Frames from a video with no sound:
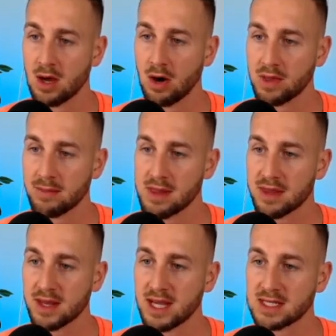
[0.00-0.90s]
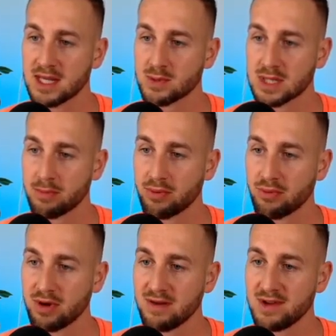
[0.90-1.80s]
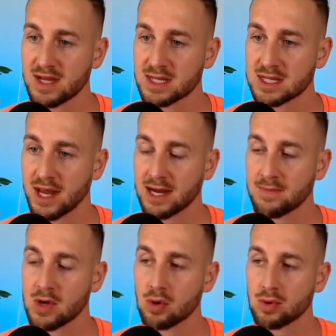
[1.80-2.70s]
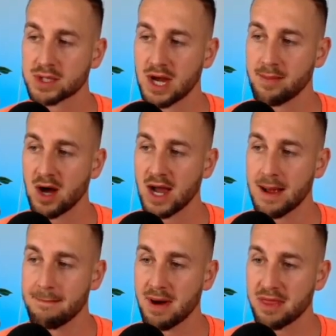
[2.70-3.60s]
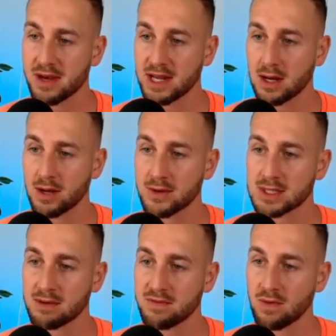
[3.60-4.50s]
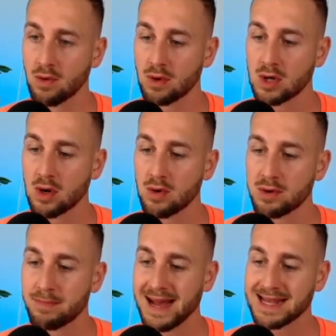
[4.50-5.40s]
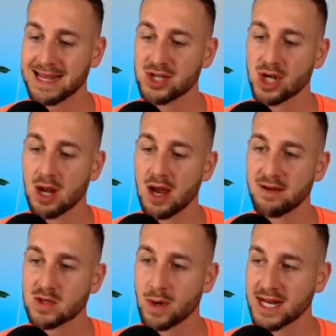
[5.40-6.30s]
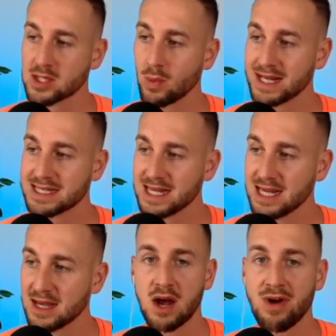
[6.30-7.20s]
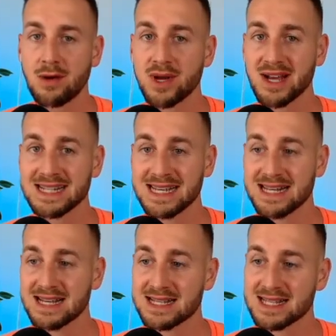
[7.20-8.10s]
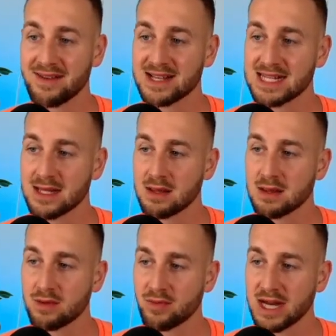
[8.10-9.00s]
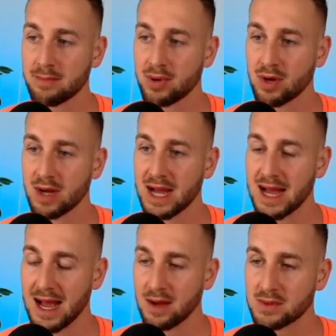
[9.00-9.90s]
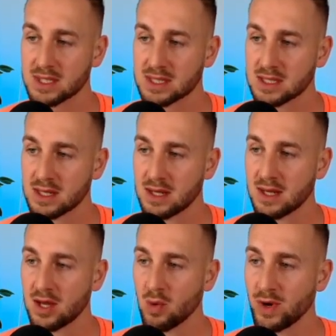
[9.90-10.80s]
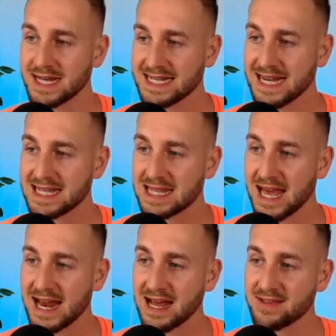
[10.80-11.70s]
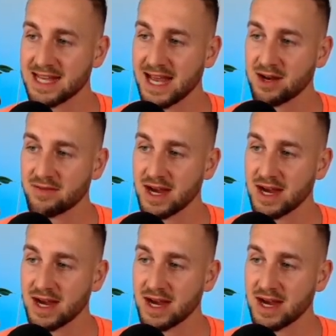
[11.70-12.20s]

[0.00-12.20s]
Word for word: On the monthlies, this was the previous like all-time high monthly close for gold back in July of 2020, around 1973 per ounce. We did then at the end of